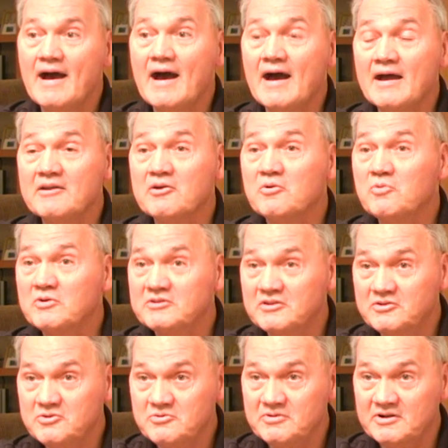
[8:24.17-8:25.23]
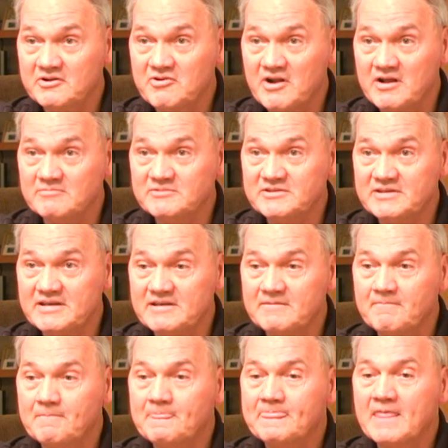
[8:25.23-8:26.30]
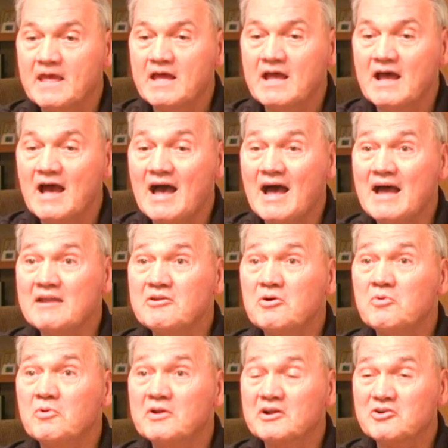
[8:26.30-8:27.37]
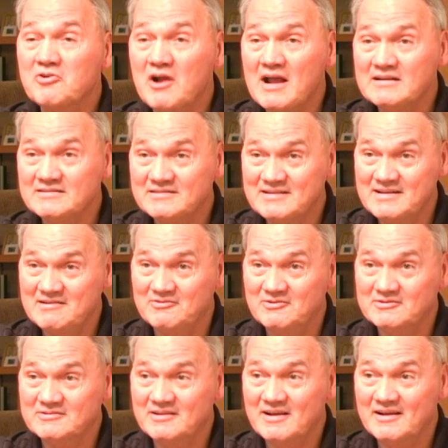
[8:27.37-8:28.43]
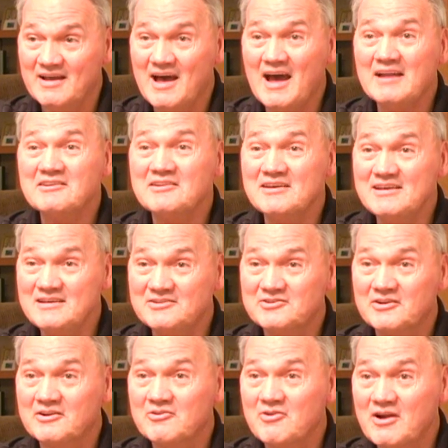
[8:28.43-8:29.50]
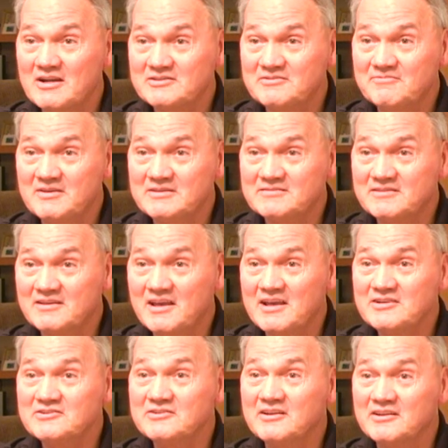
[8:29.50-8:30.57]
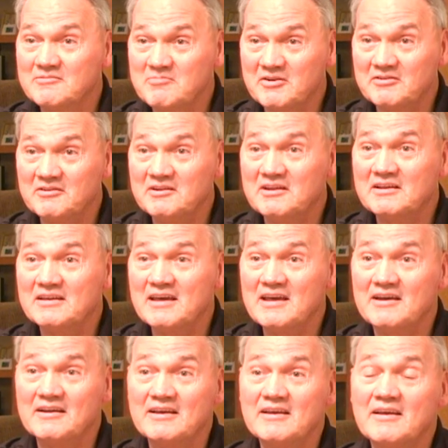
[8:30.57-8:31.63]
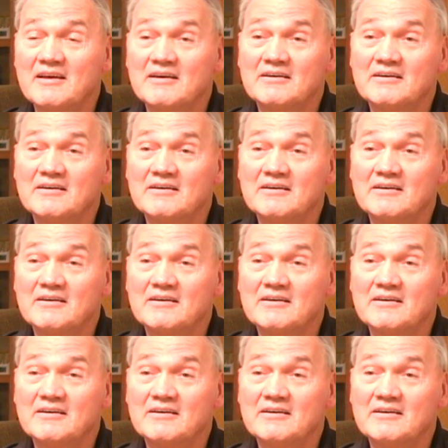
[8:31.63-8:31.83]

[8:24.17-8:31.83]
I know what to do at a crime scene. I know what a crash scene looks like. I teach crash investigation at the McLennan County,